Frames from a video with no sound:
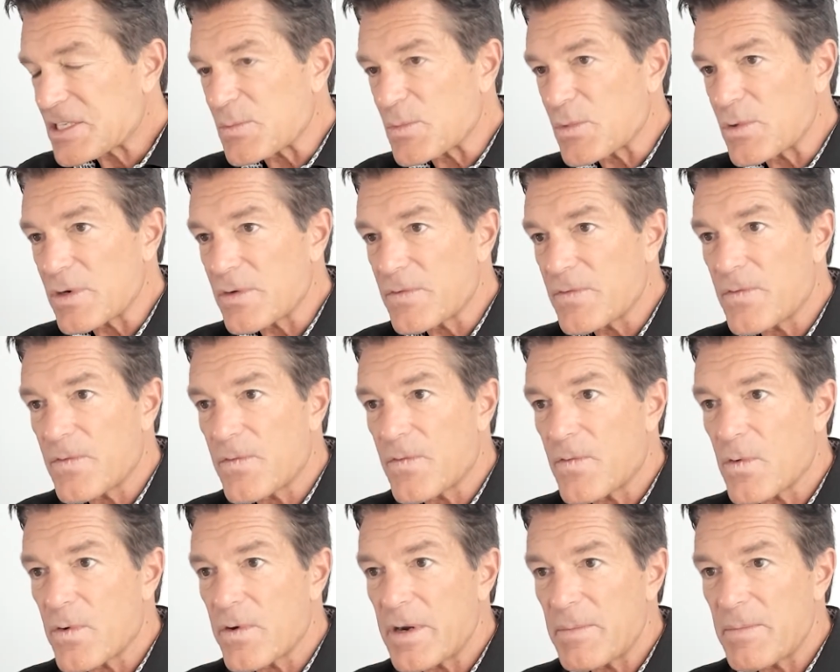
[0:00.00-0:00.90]
work
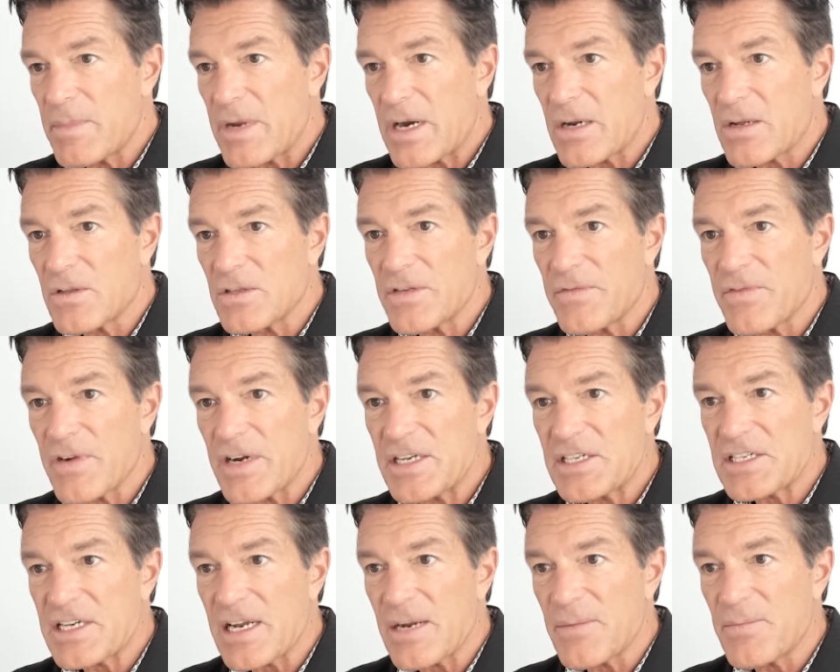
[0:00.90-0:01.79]
for a medical
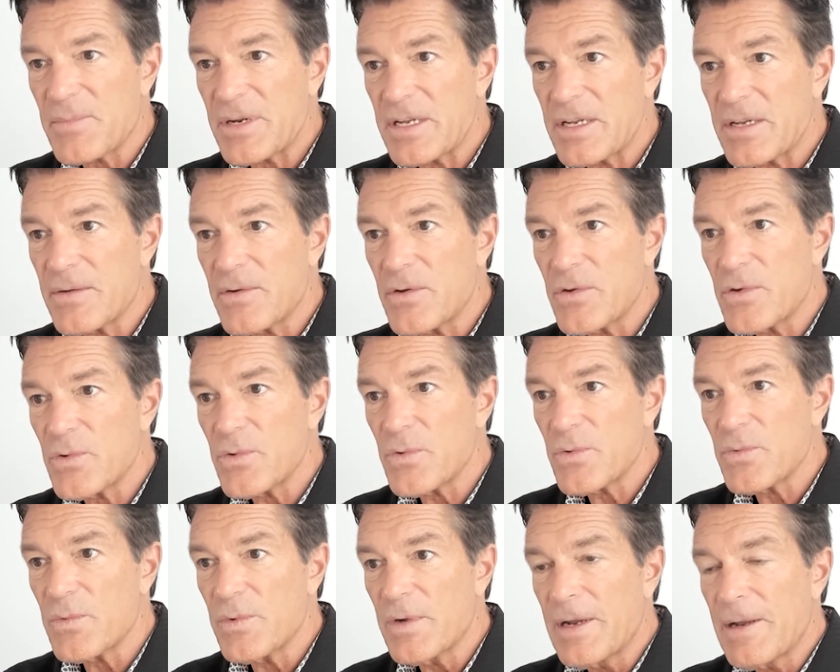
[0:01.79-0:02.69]
device company
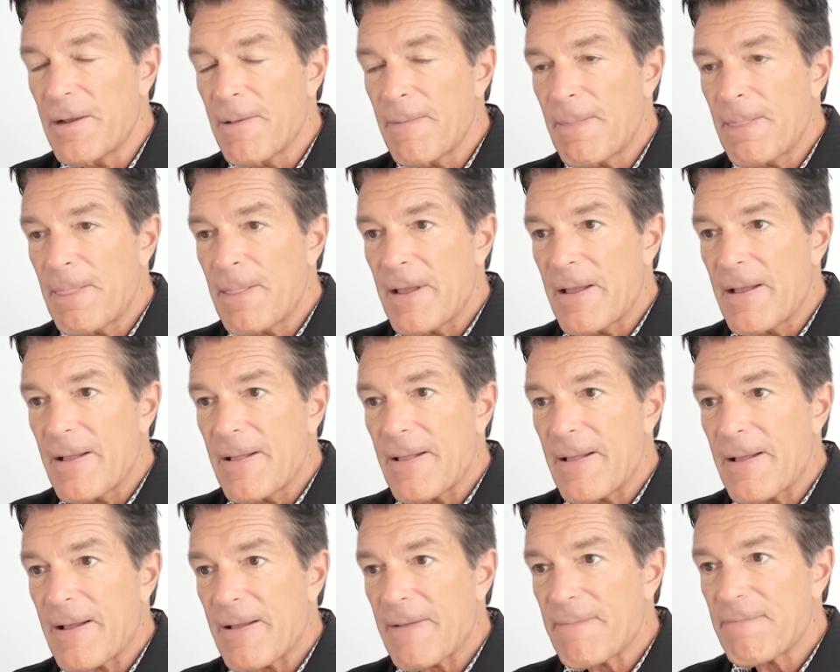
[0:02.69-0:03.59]
who
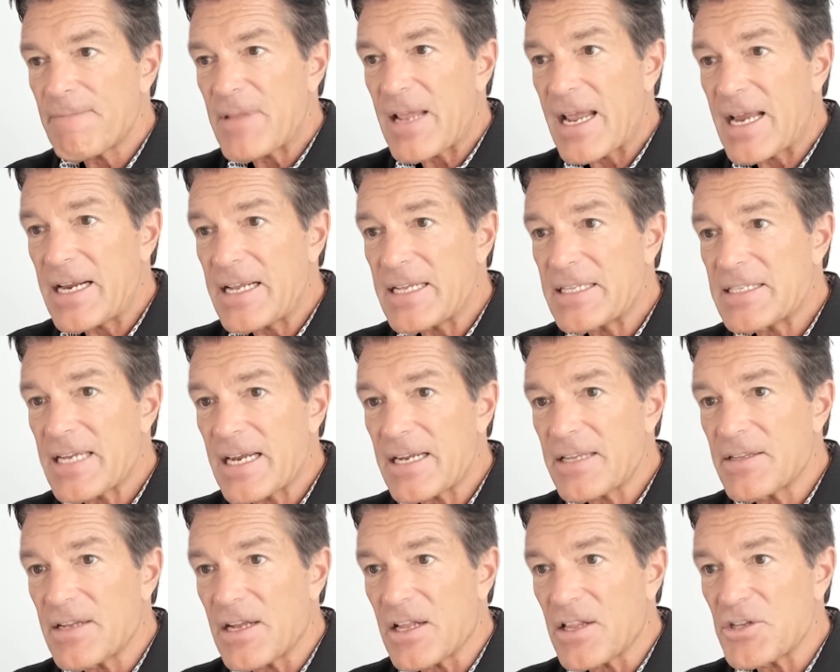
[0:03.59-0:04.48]
had a
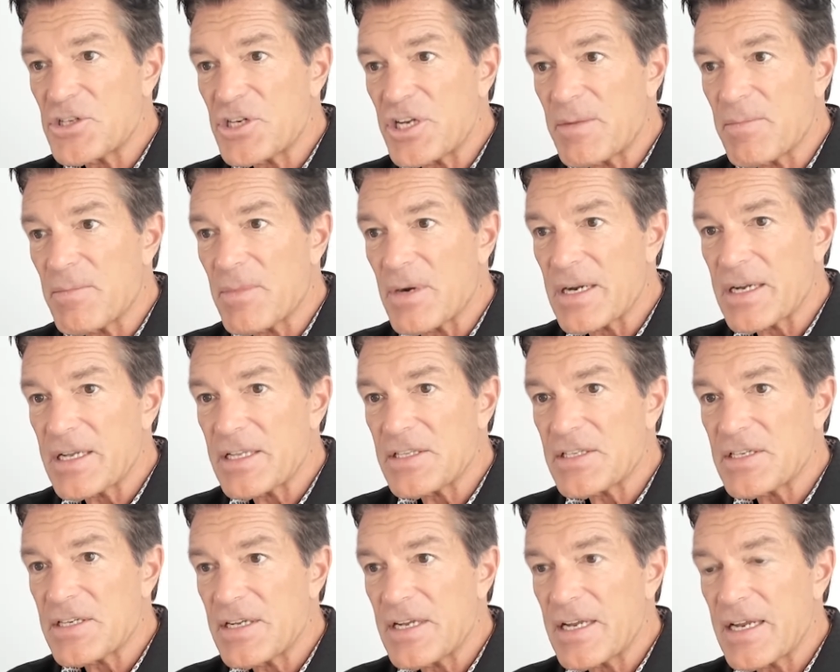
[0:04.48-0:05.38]
technology in
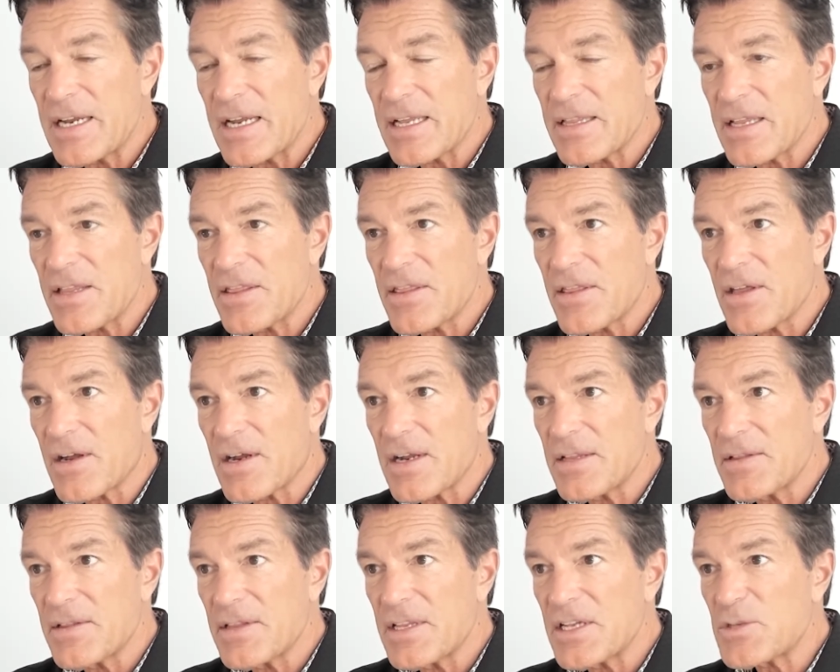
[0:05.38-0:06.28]
mind, and they thought
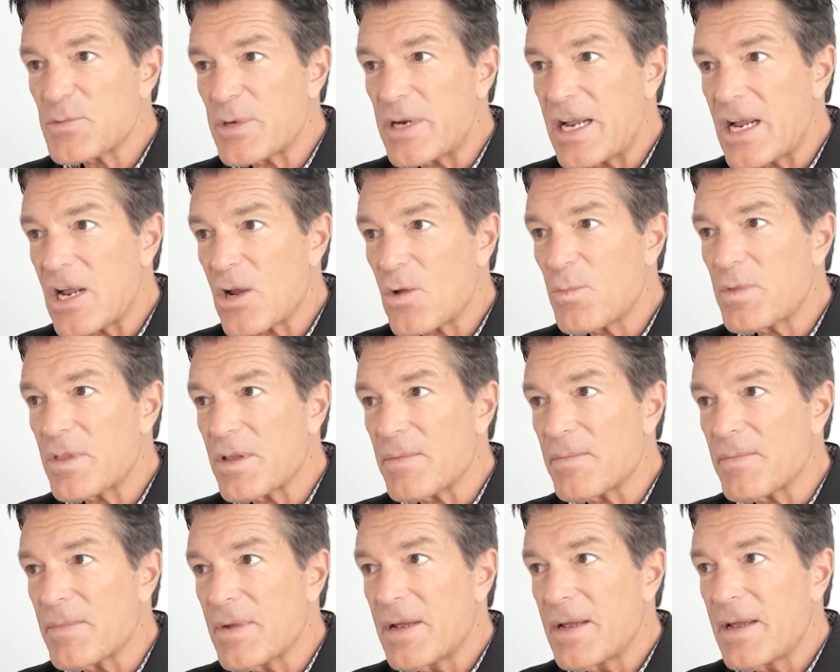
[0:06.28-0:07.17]
this would help
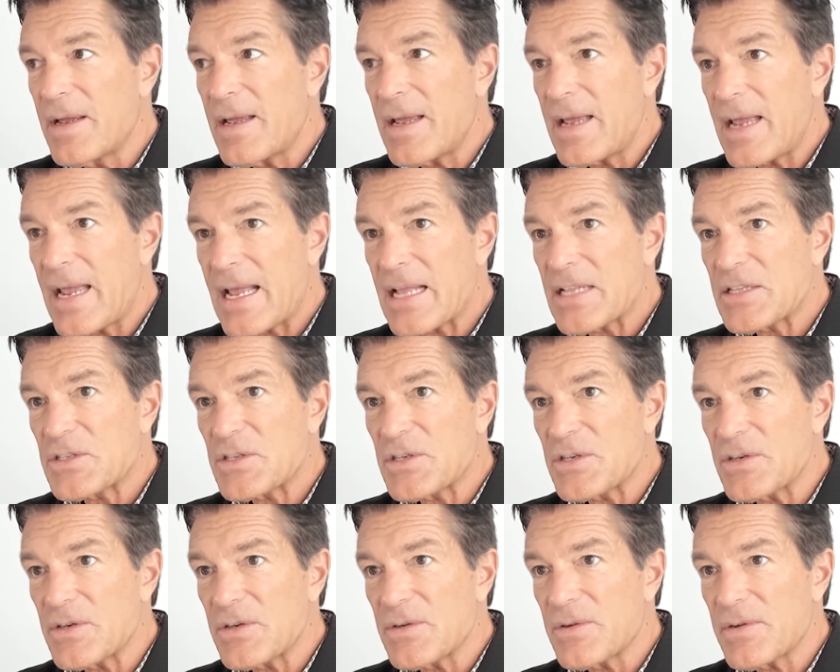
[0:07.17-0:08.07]
them
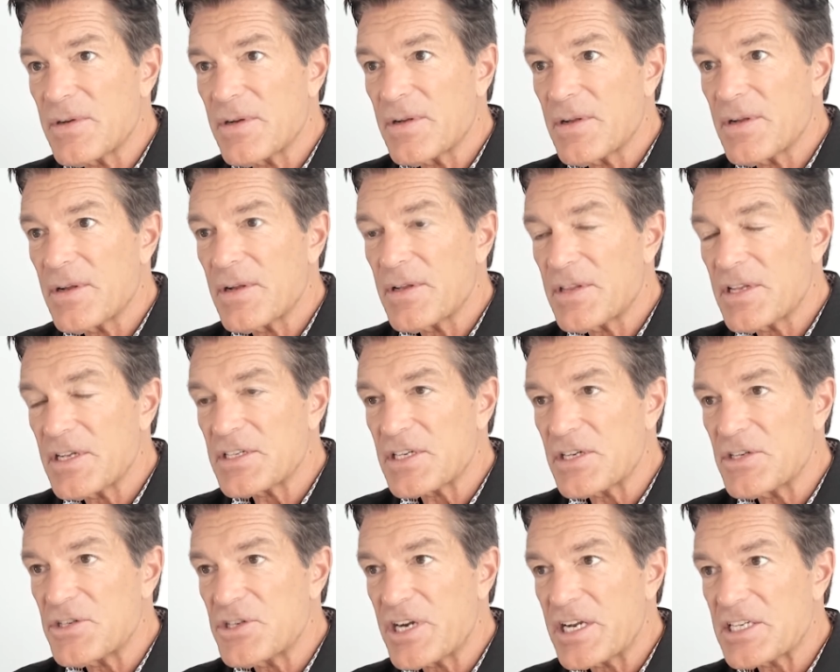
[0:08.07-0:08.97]
enter this
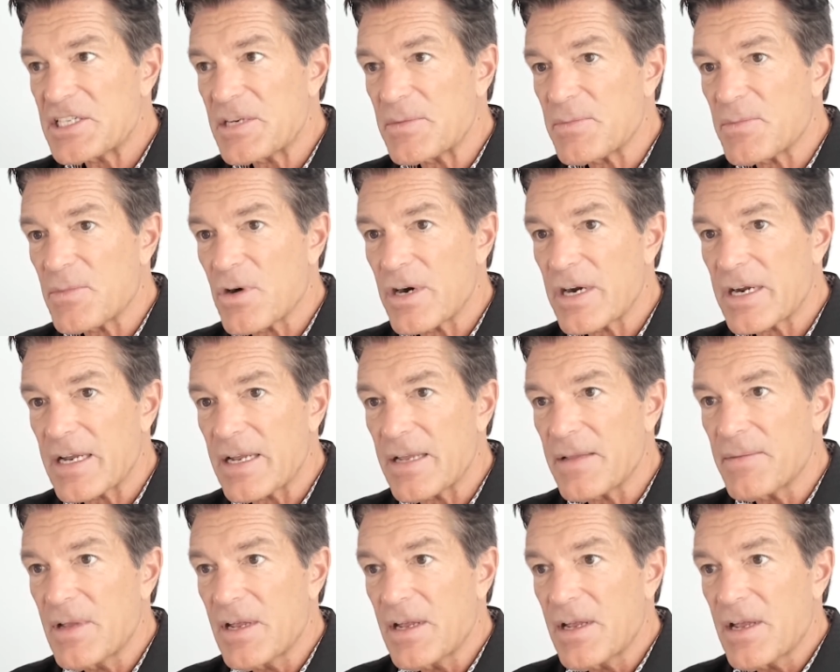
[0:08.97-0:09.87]
adjacent market.
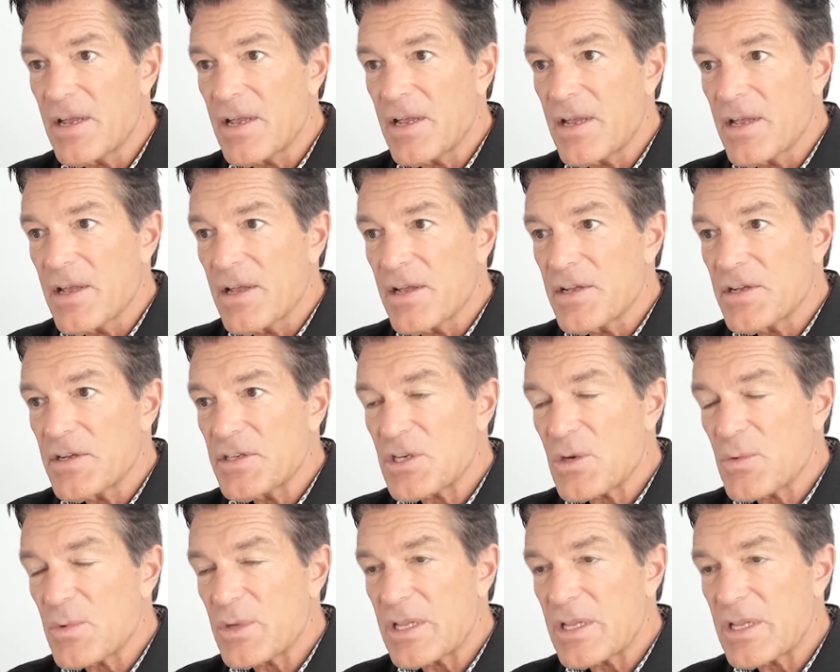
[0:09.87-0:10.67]
So what they